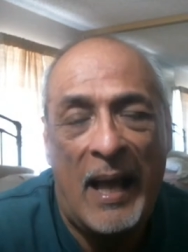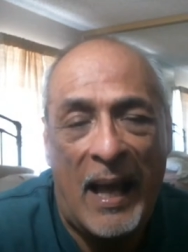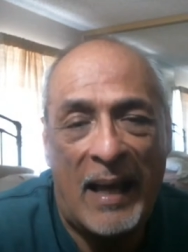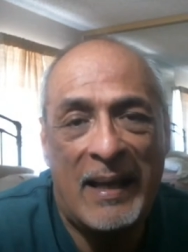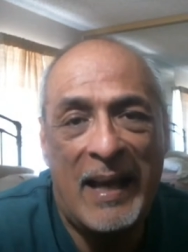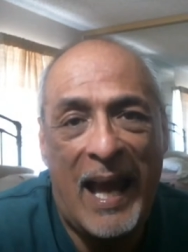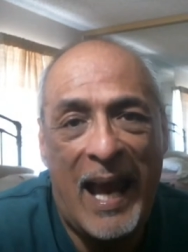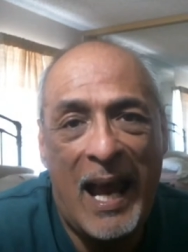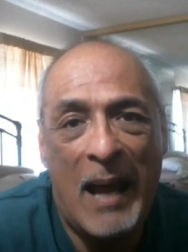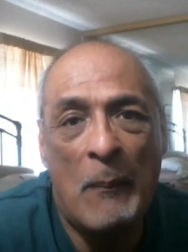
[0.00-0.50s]

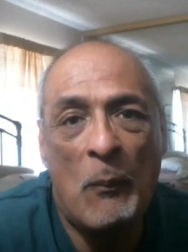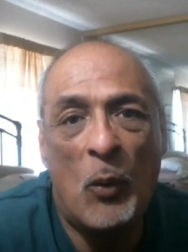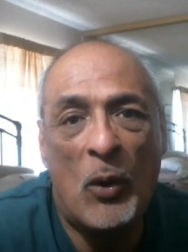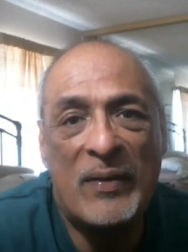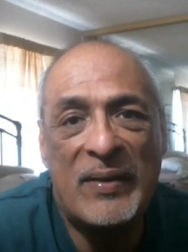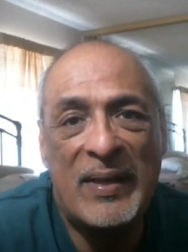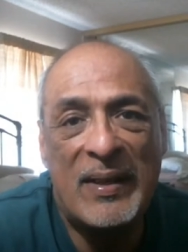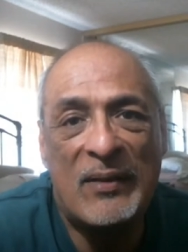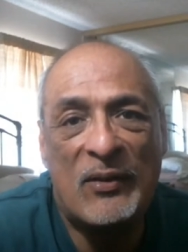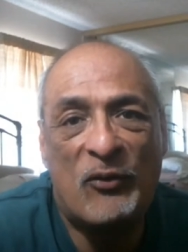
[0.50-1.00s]
And M
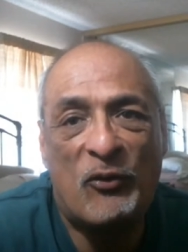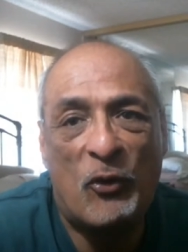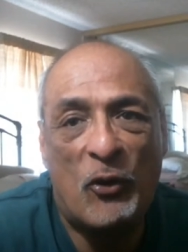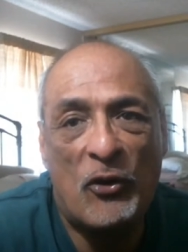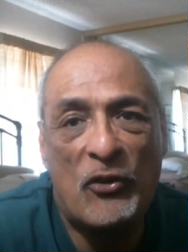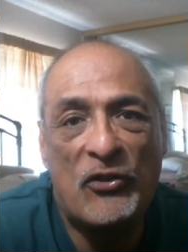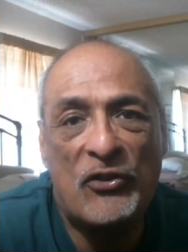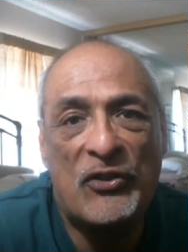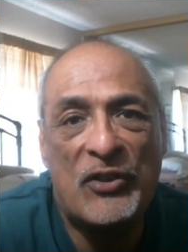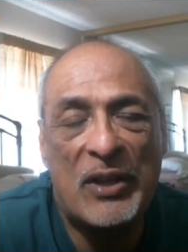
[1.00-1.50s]
was his
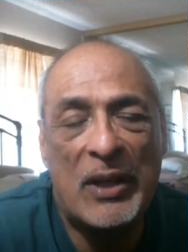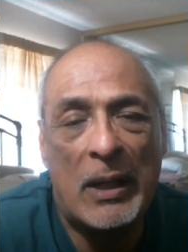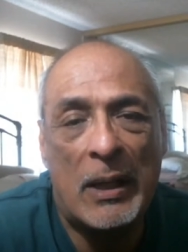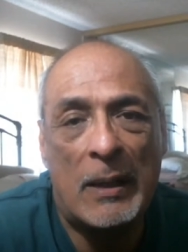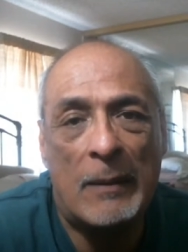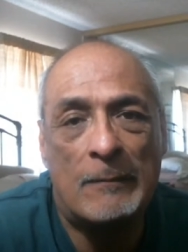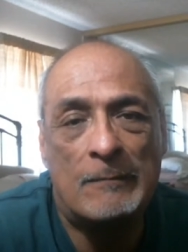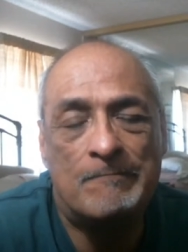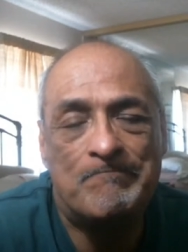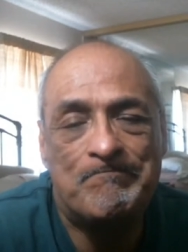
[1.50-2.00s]
first
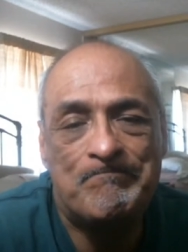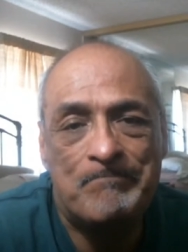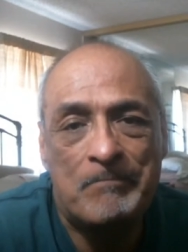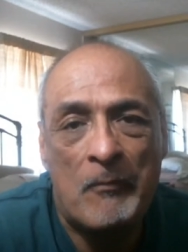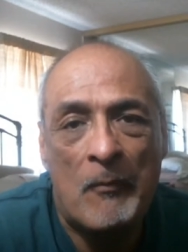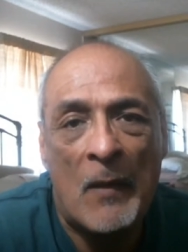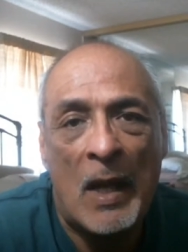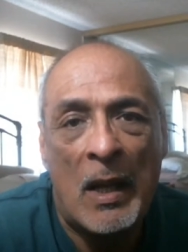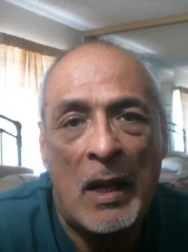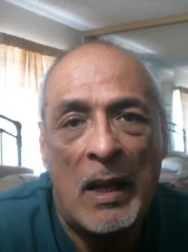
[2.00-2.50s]
um,
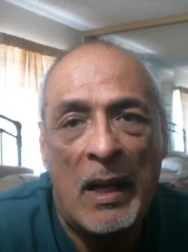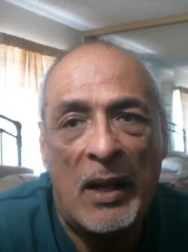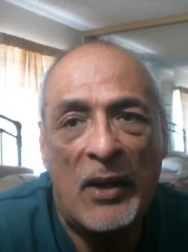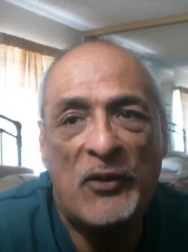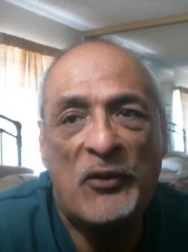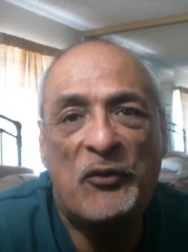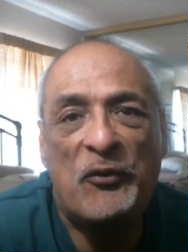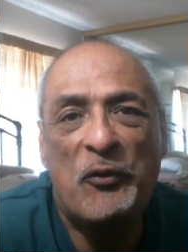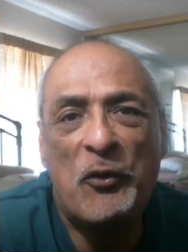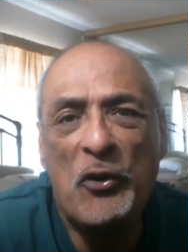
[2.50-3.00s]

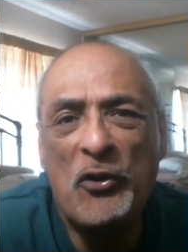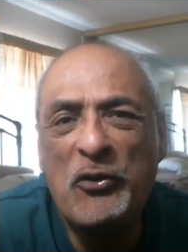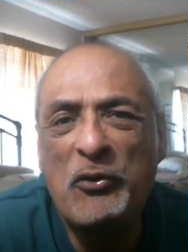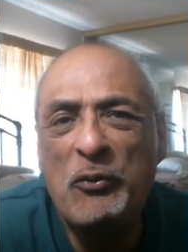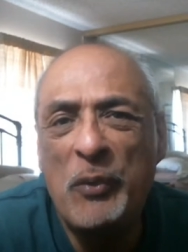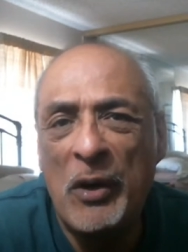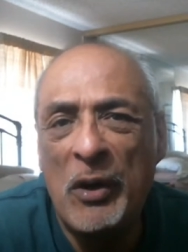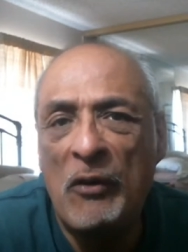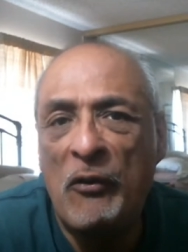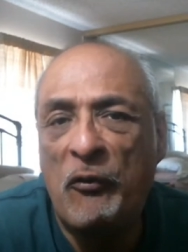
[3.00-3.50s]
his
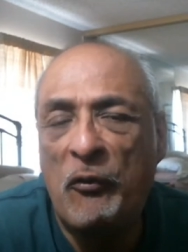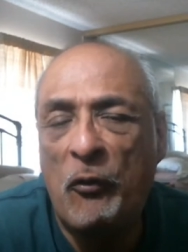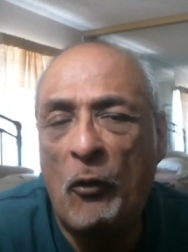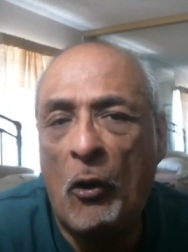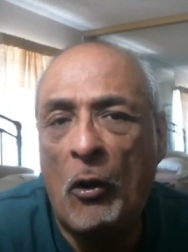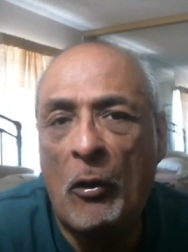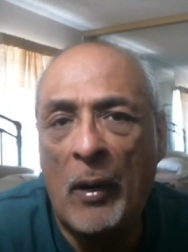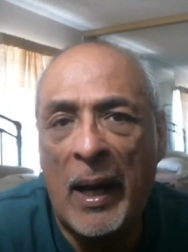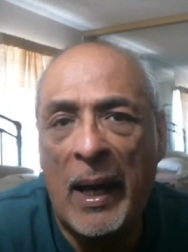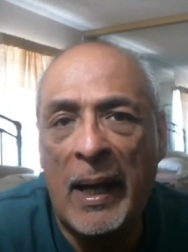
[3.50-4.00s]
first real
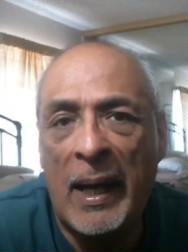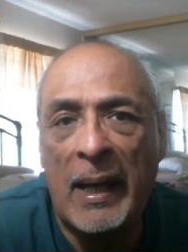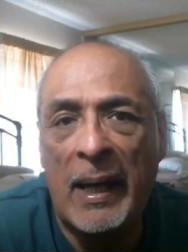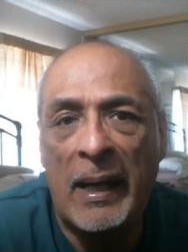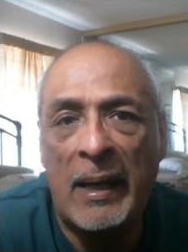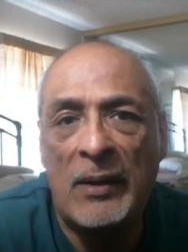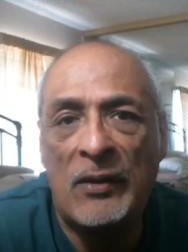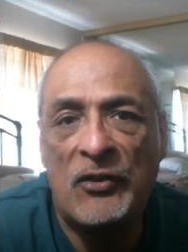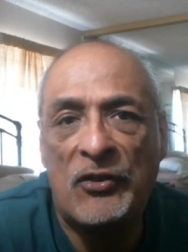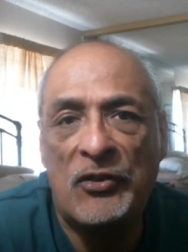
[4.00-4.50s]
foray
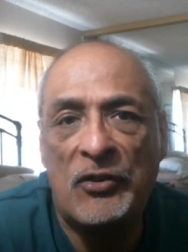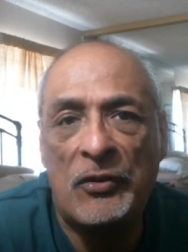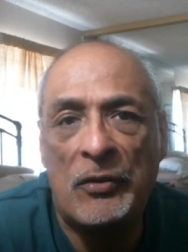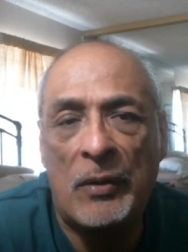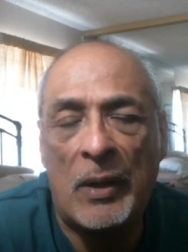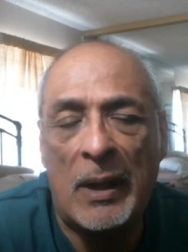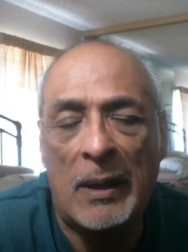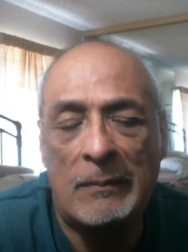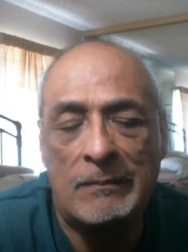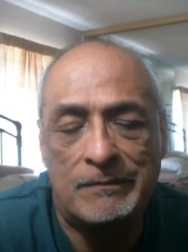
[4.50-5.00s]

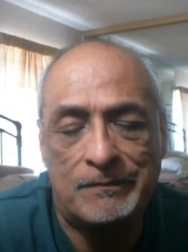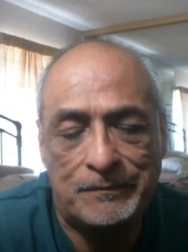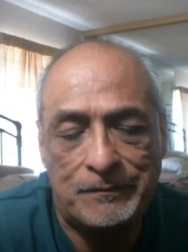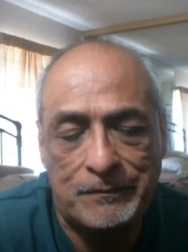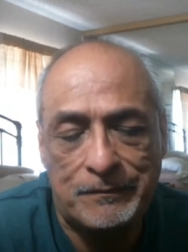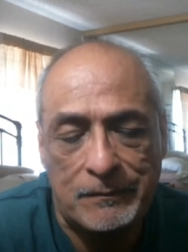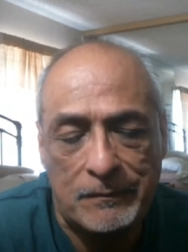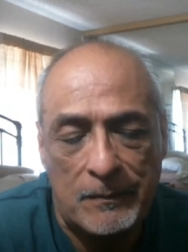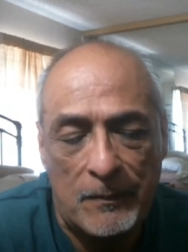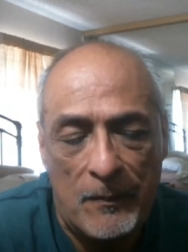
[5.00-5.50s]
into um,
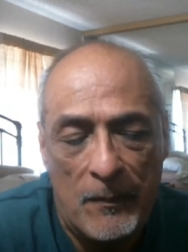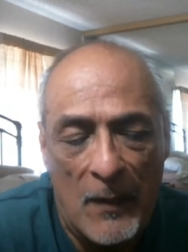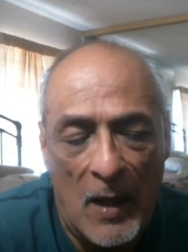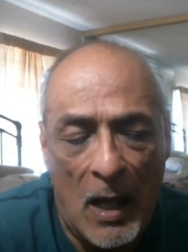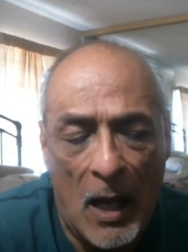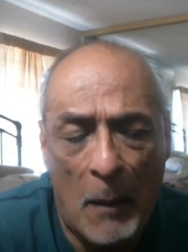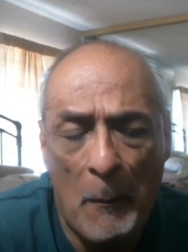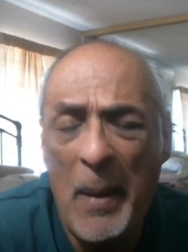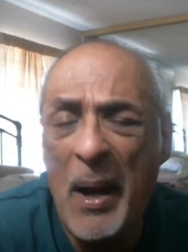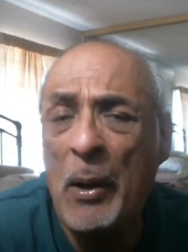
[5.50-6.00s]

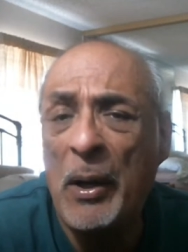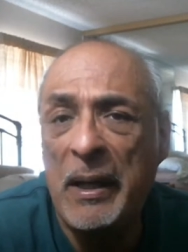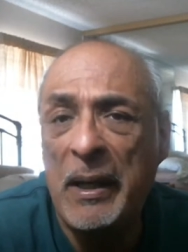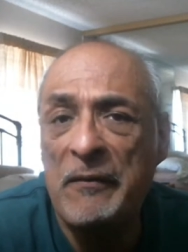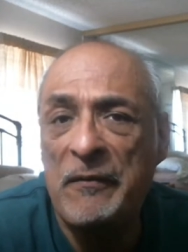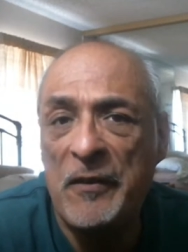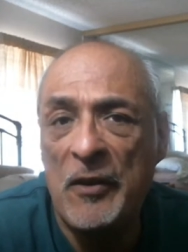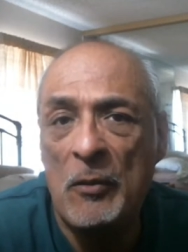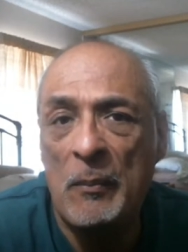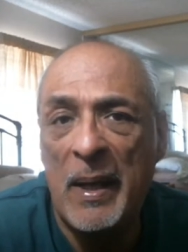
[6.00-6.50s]

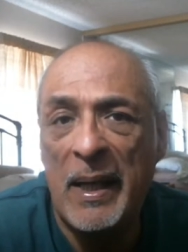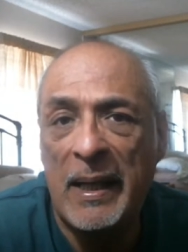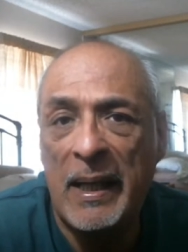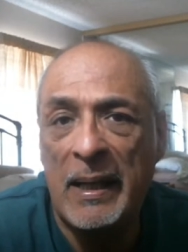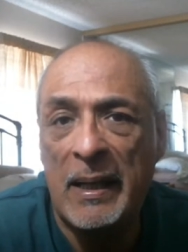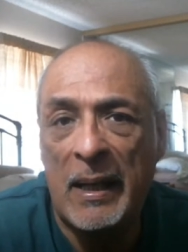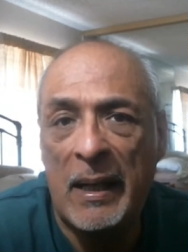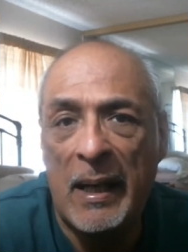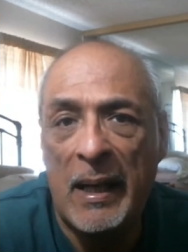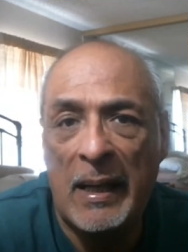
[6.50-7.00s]
American
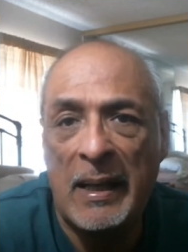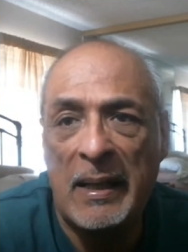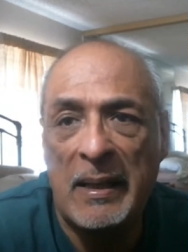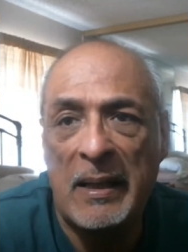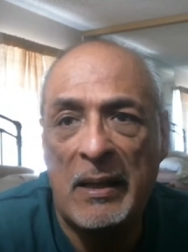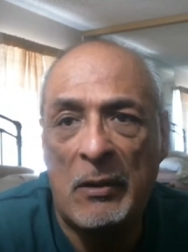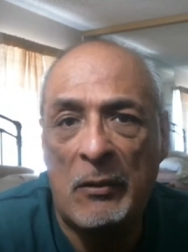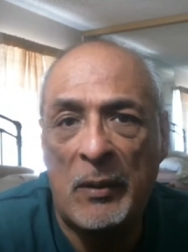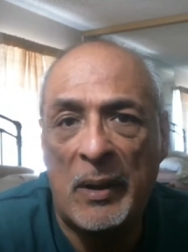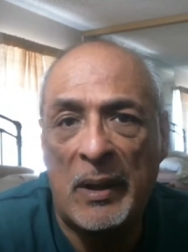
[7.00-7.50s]
filmmaking, and, and he
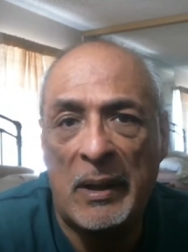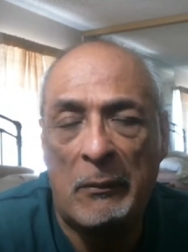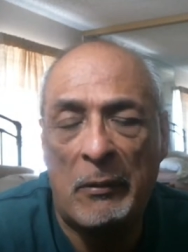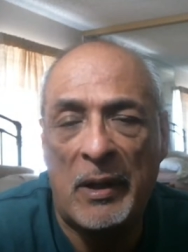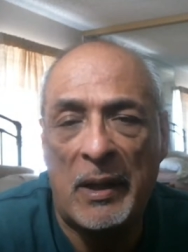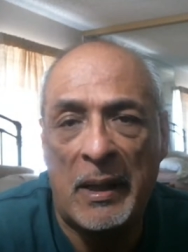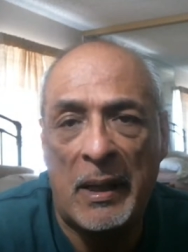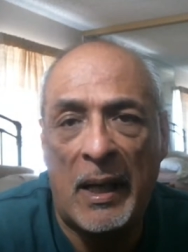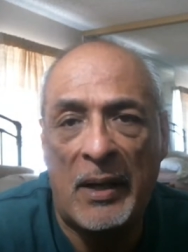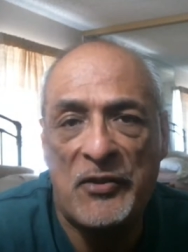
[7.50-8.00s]
did a really
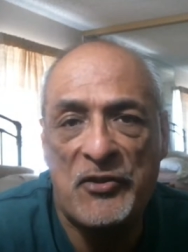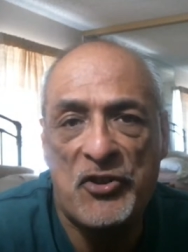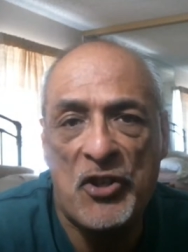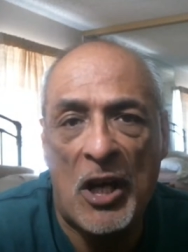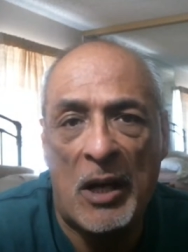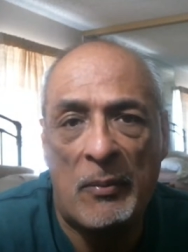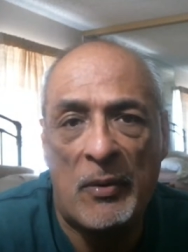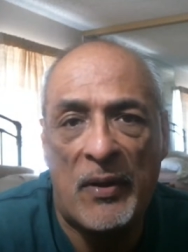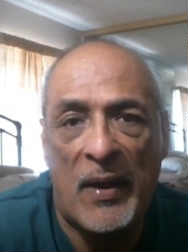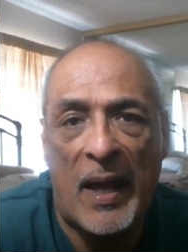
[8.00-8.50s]
really nice
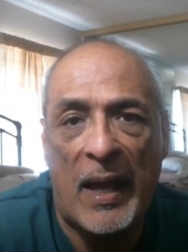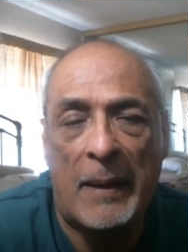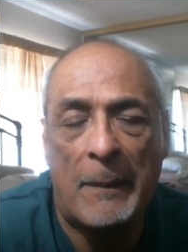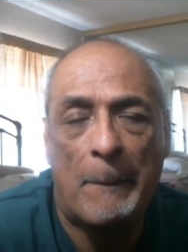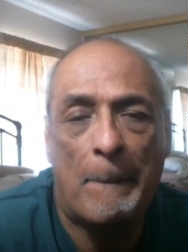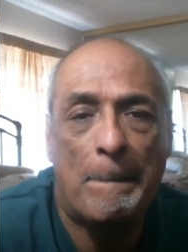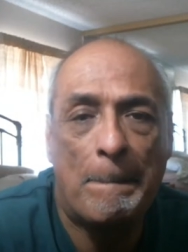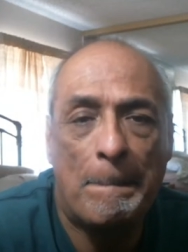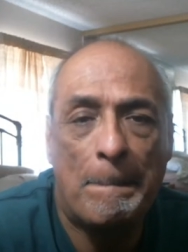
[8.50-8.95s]
job with that.